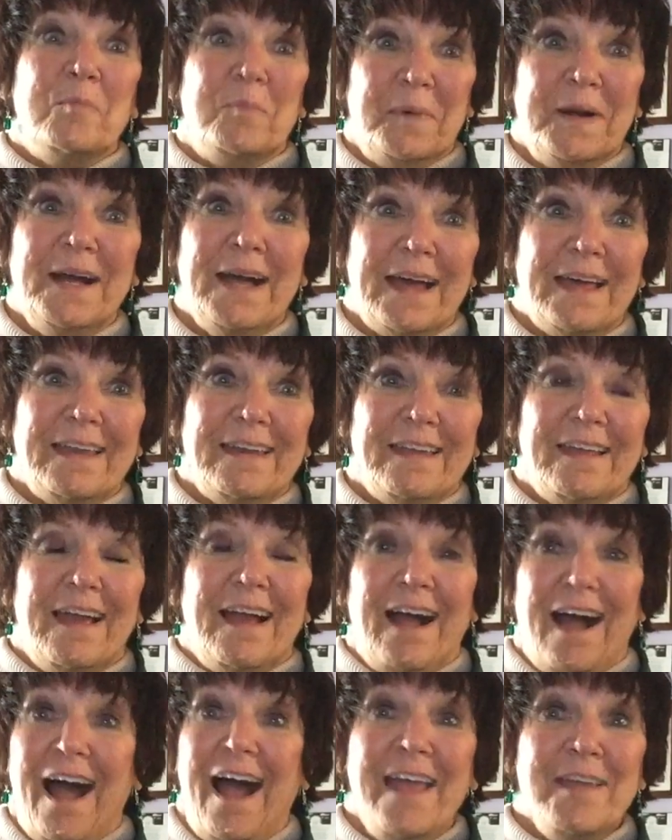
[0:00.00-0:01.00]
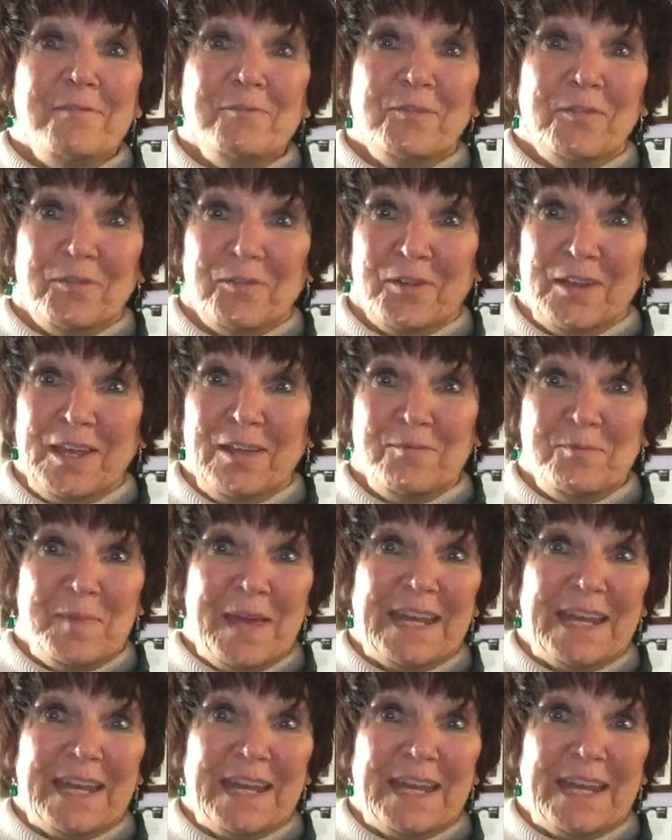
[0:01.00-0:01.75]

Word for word: But I am free of